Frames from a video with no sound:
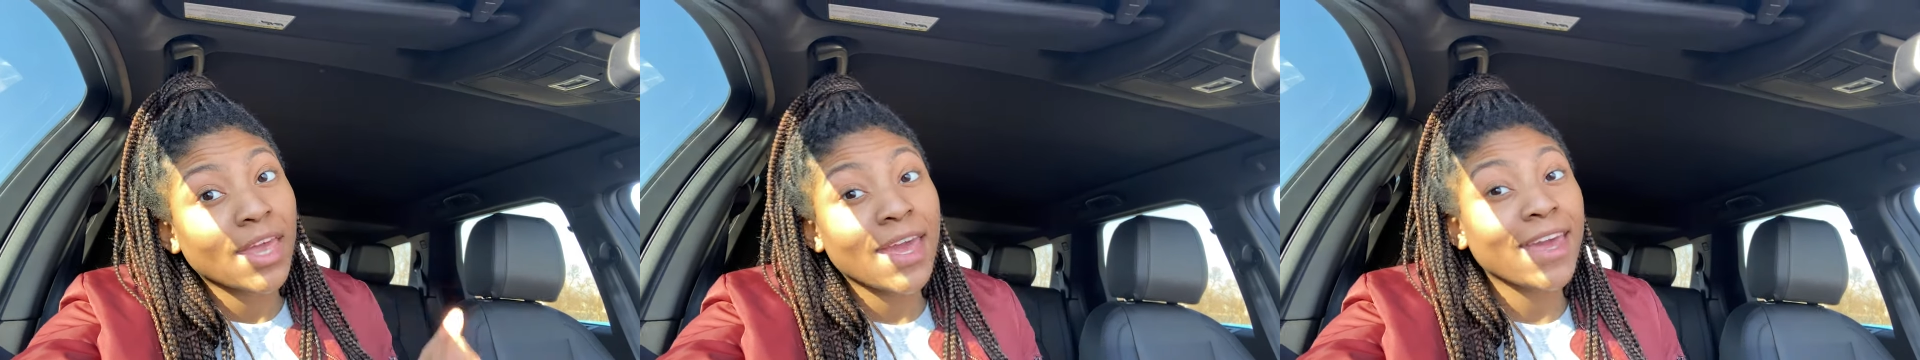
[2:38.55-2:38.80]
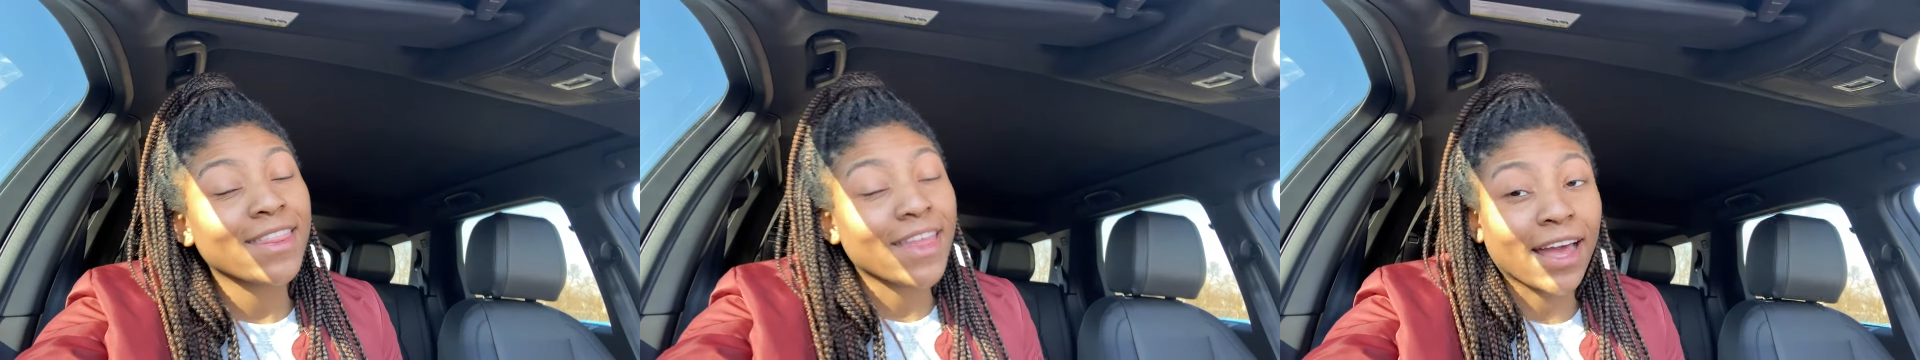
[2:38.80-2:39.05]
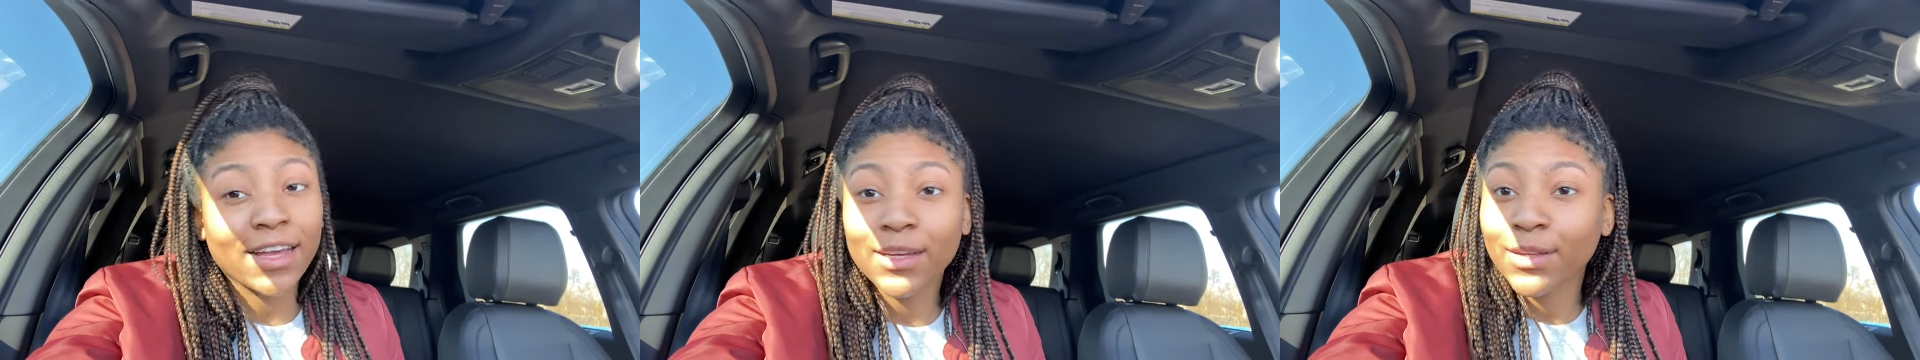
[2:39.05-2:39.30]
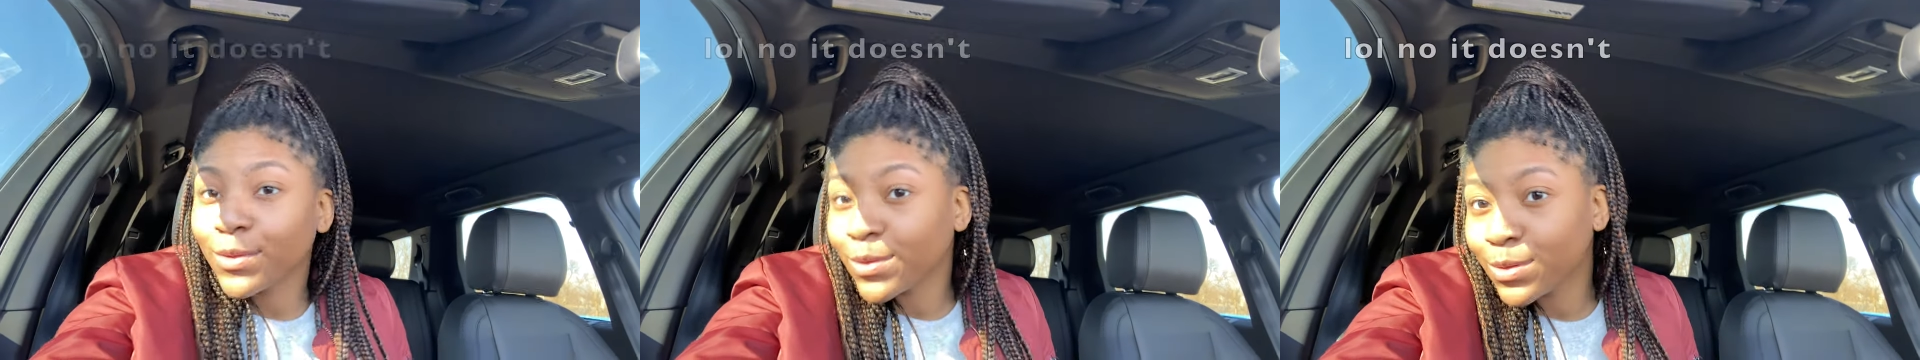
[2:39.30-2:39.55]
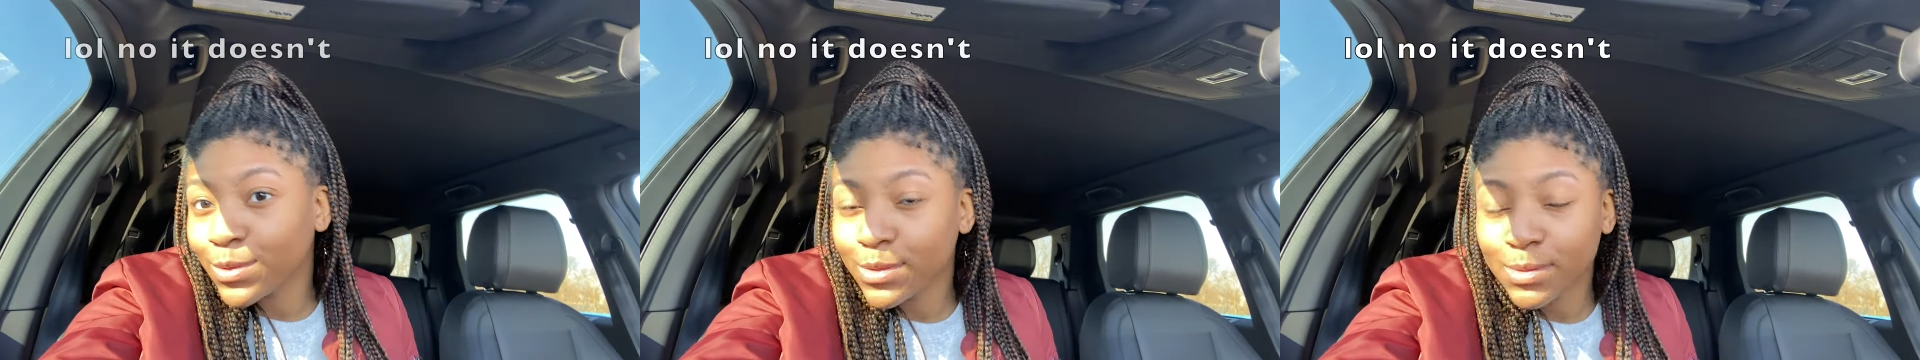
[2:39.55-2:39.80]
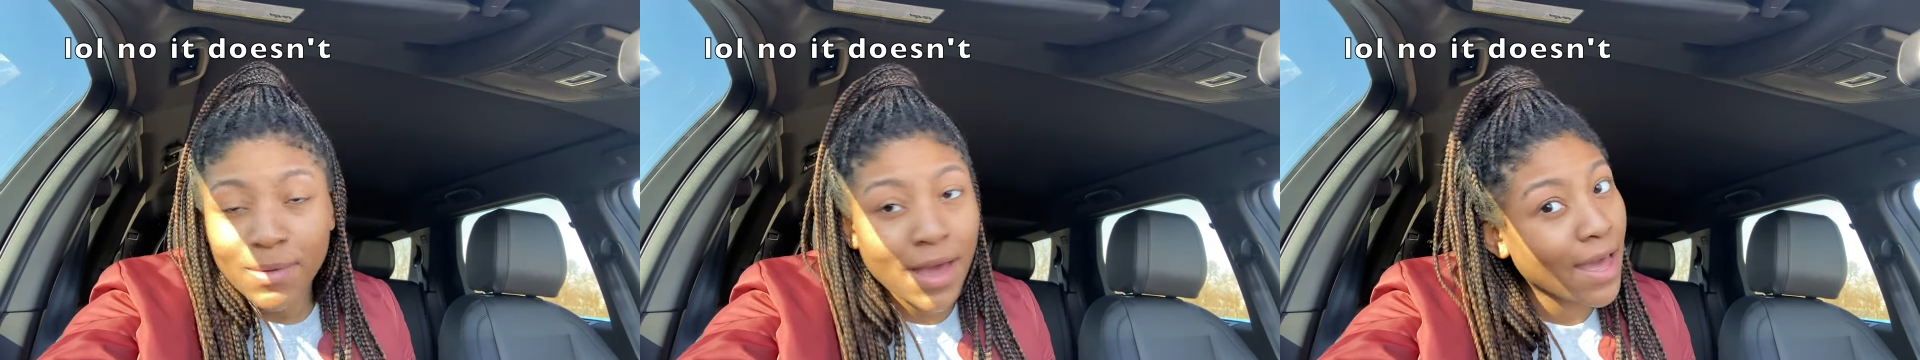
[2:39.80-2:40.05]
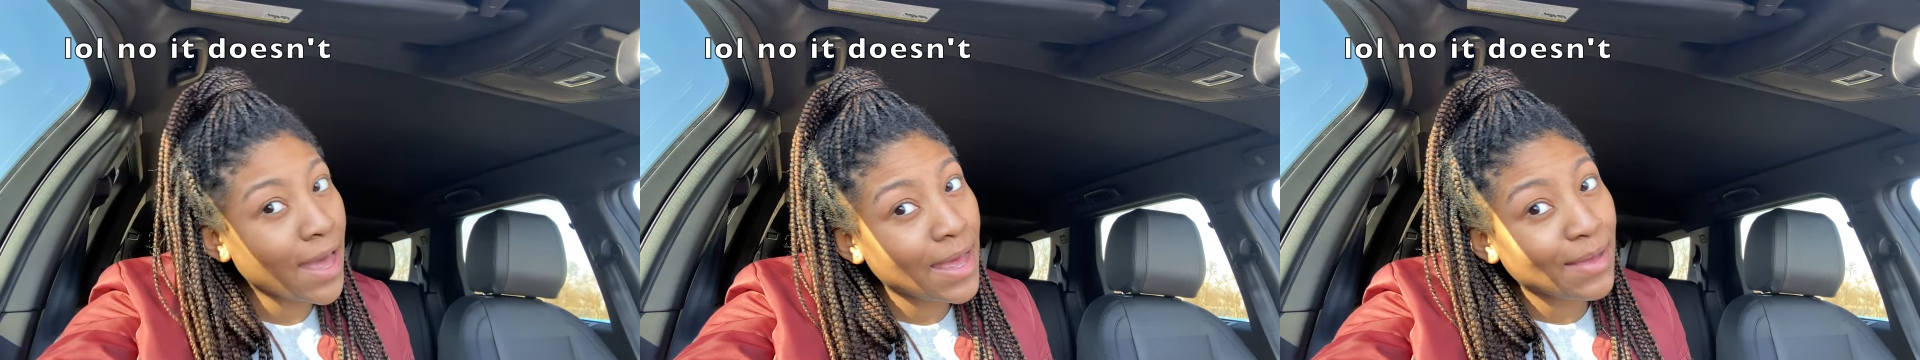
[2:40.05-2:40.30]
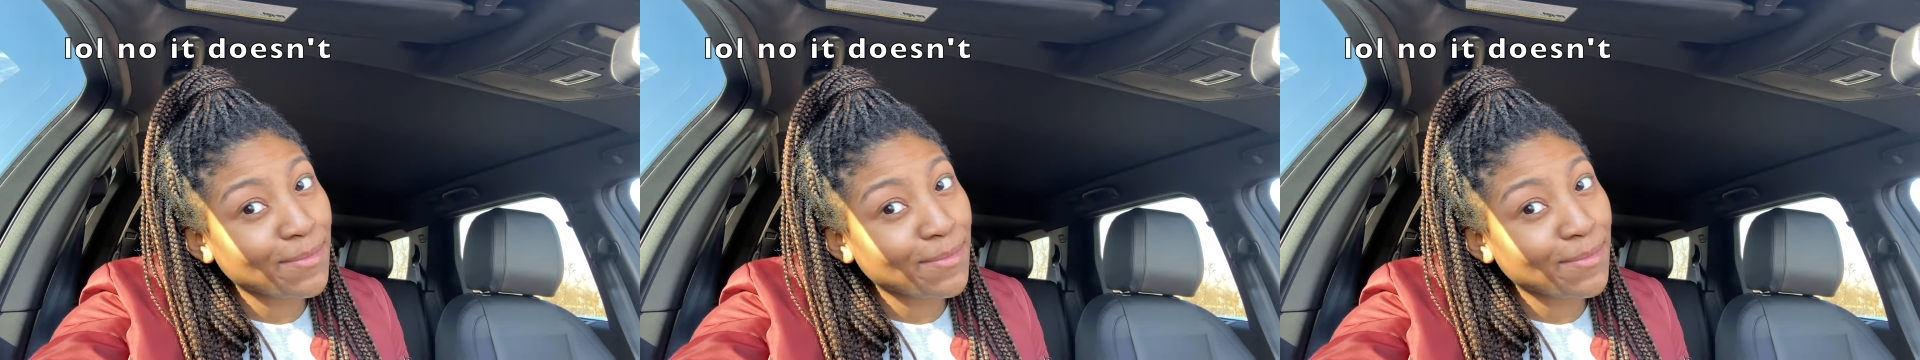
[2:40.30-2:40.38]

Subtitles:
And that concludes my